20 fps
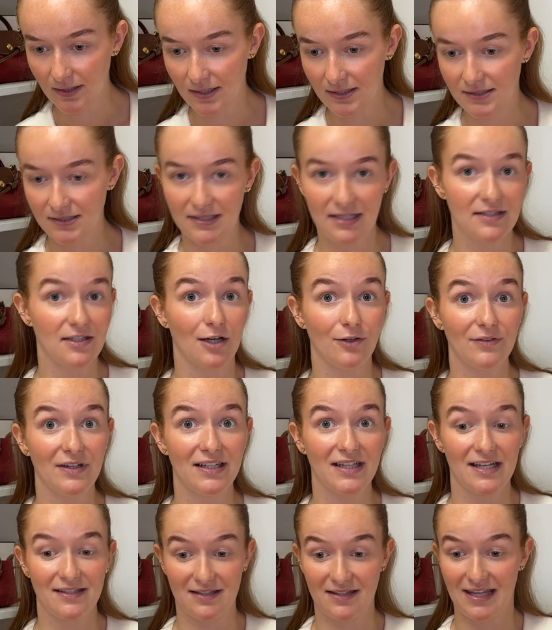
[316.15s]
did not
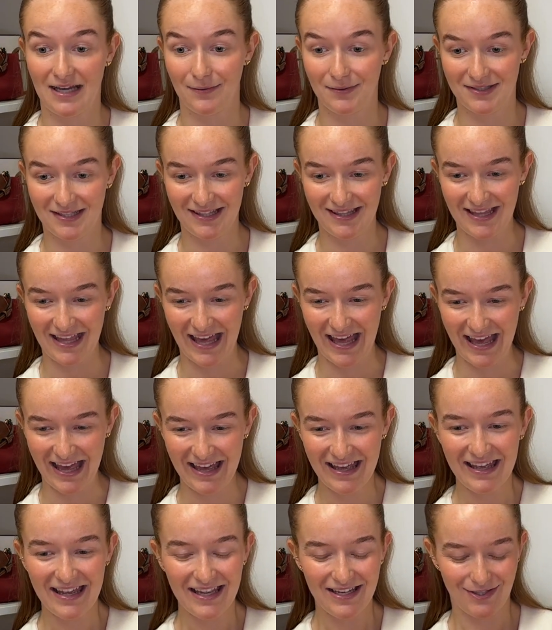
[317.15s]
realise that was in there,
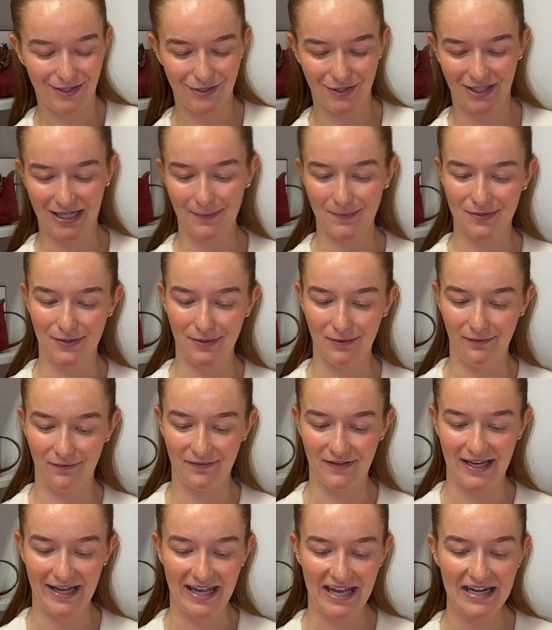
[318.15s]
just gonna absolutely
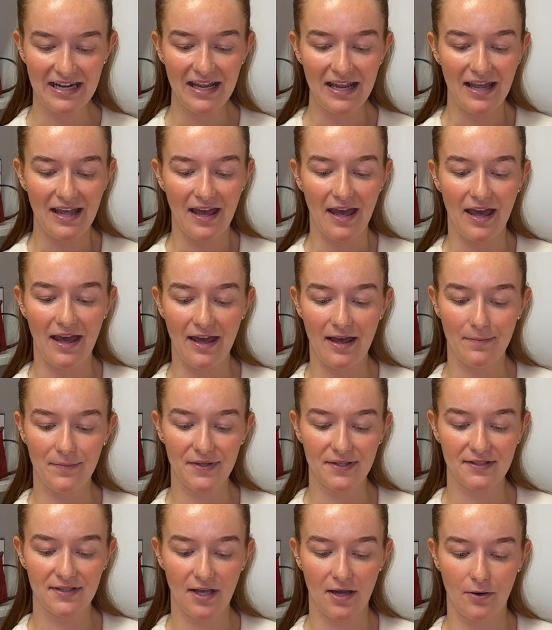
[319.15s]
fly in.
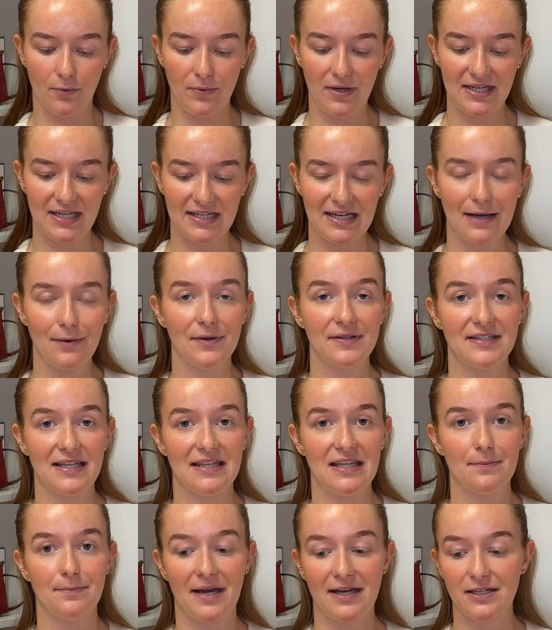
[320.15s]
So we did ours in
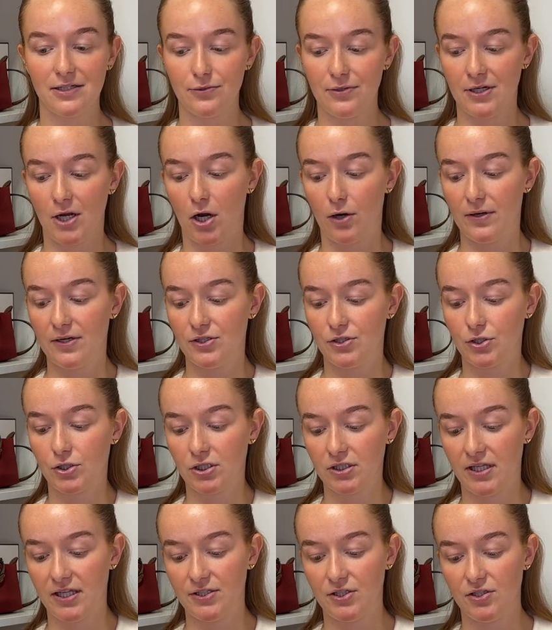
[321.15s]
the Mandarin Orange
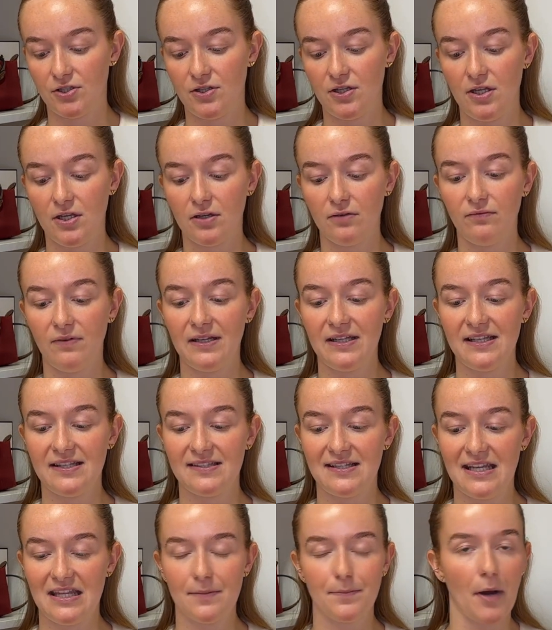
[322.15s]
colour, just so that you can really
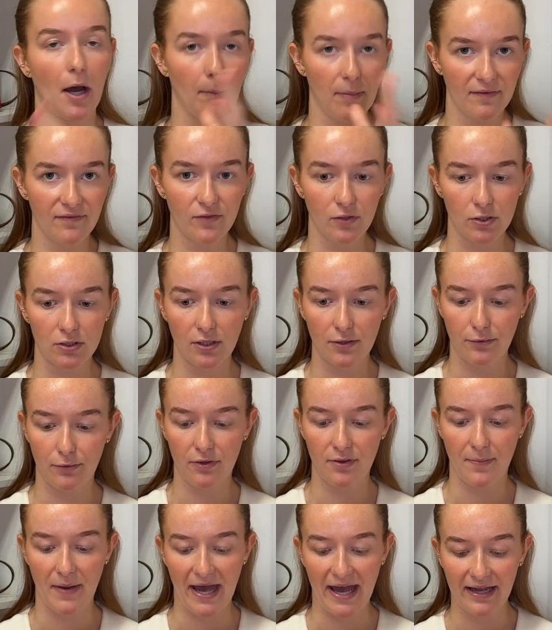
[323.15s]
see the pop of colour through
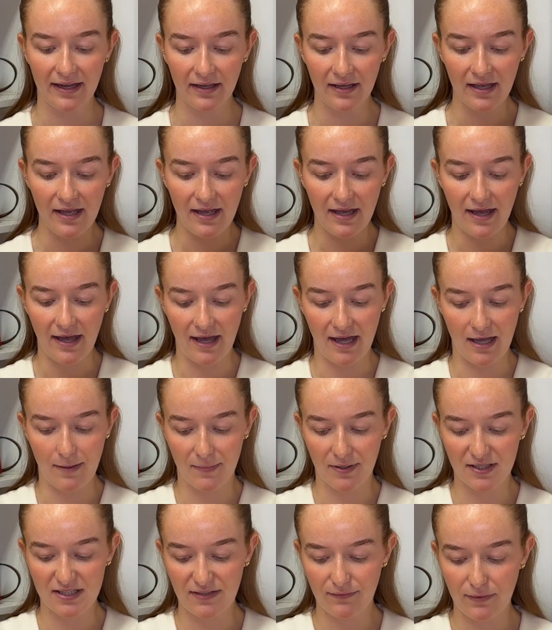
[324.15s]
the bag.
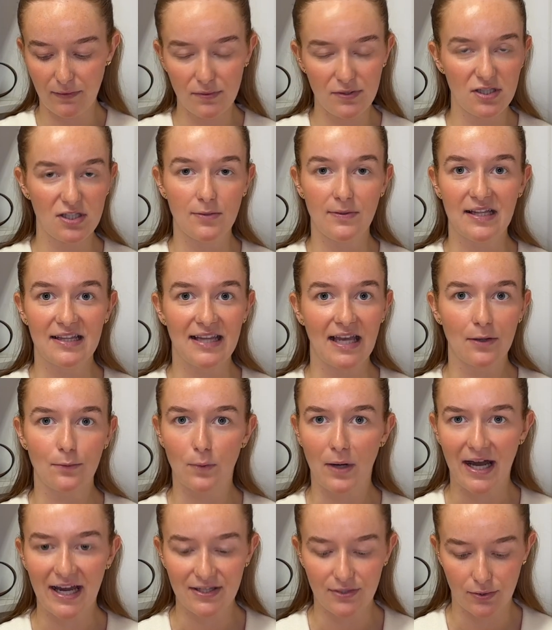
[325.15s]
Because if we were to do it in like
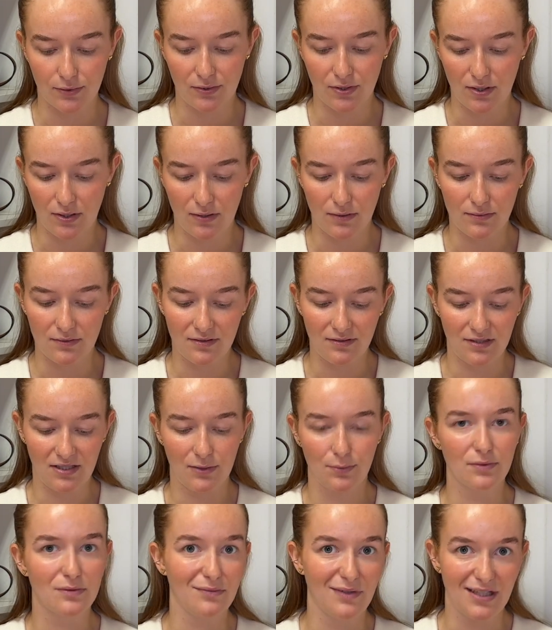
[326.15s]
white or nude, you
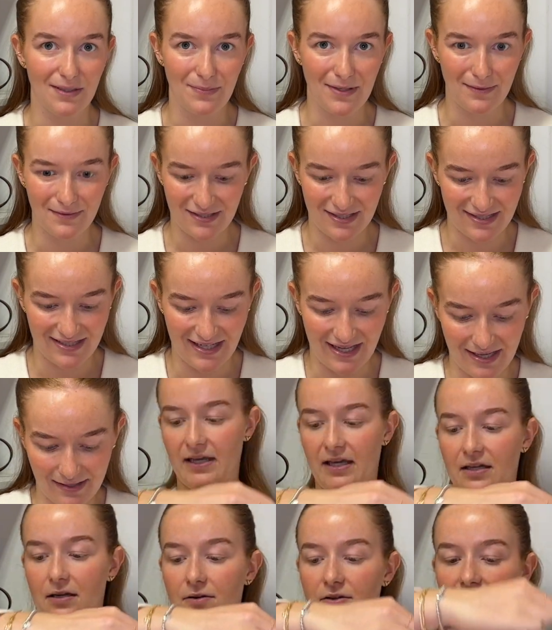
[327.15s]
wouldn't really be able to see it.
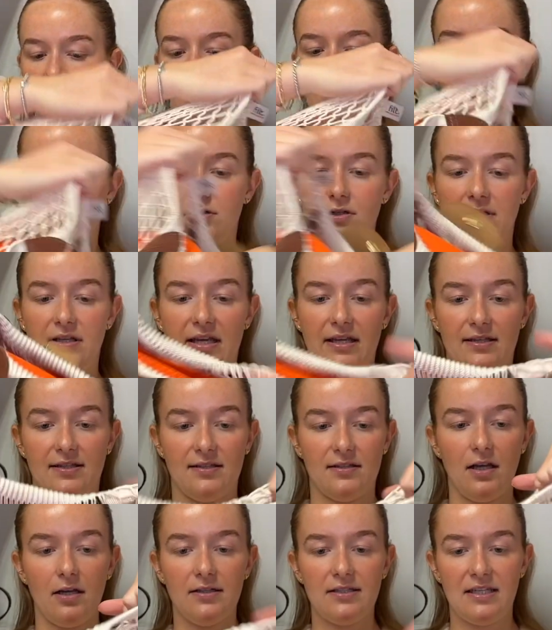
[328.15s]
And you just literally
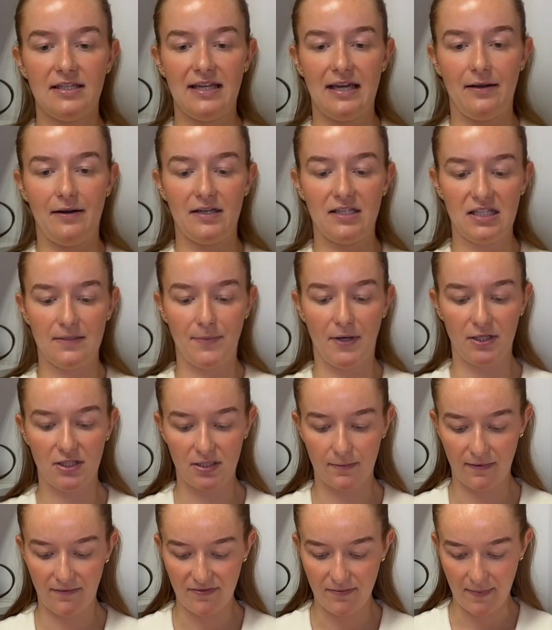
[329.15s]
slot it down into the
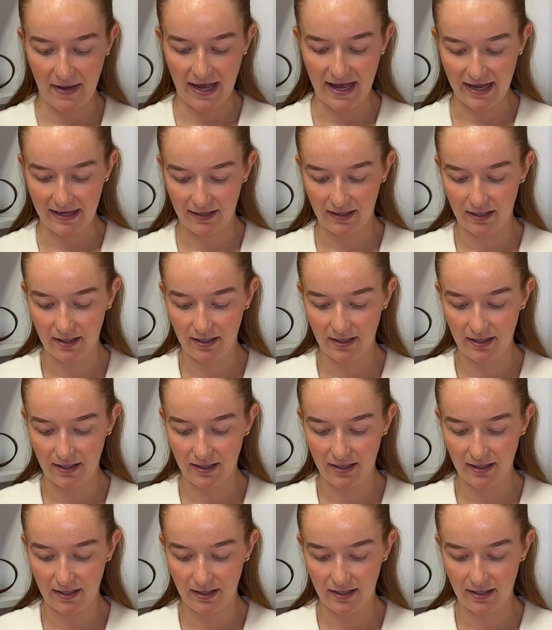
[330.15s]
bottom of the bag,